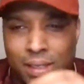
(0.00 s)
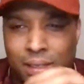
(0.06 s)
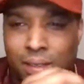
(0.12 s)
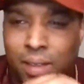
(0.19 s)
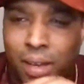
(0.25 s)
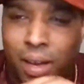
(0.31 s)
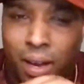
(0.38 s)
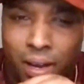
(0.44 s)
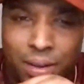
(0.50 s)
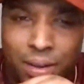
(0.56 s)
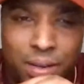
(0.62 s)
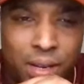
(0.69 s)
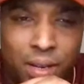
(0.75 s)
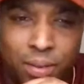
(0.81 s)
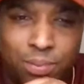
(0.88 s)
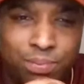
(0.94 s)

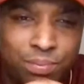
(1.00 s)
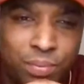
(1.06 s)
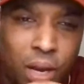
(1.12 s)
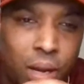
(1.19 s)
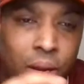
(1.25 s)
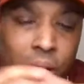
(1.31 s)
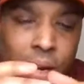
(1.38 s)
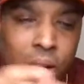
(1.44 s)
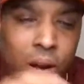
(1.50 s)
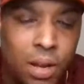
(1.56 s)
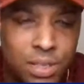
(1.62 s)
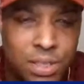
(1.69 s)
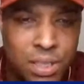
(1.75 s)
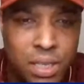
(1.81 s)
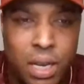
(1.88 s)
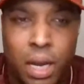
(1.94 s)
nah. I can't
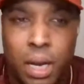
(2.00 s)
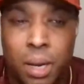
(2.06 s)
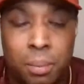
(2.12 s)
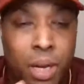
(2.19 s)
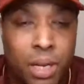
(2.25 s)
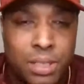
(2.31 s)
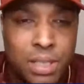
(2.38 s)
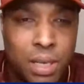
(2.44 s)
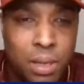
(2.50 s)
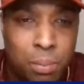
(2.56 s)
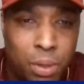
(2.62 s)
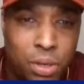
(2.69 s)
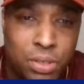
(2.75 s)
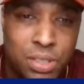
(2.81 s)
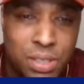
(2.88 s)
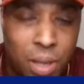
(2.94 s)
see it. And I'm not saying
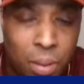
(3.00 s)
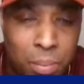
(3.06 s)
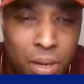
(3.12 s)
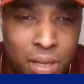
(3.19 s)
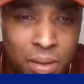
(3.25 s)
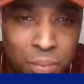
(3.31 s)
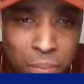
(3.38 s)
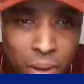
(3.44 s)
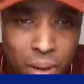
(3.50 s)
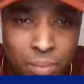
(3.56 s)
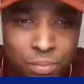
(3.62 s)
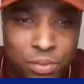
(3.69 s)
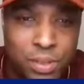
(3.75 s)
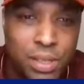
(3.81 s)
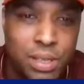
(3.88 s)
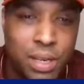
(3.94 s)
because he's not better than
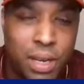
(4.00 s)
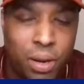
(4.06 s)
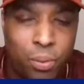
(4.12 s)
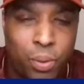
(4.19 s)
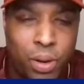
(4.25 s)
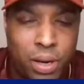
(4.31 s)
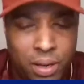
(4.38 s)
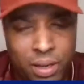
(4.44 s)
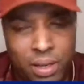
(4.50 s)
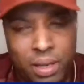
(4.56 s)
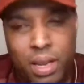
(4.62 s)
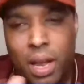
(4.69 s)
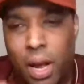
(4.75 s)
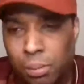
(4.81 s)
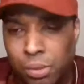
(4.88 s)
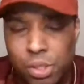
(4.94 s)
Bamford in that way.
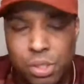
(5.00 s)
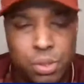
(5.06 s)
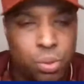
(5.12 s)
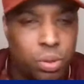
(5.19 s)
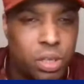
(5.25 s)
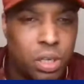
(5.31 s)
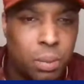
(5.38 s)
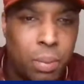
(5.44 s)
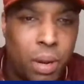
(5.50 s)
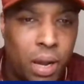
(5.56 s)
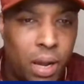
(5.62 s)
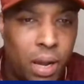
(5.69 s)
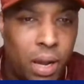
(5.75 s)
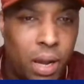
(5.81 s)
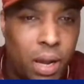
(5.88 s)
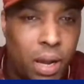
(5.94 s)
I'm just talking
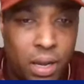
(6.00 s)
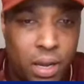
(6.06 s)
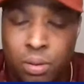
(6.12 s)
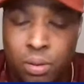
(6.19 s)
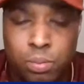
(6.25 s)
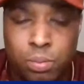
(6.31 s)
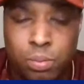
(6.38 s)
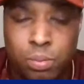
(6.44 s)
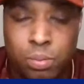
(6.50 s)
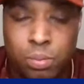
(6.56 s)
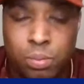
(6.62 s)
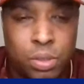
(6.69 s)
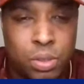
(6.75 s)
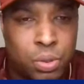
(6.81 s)
about a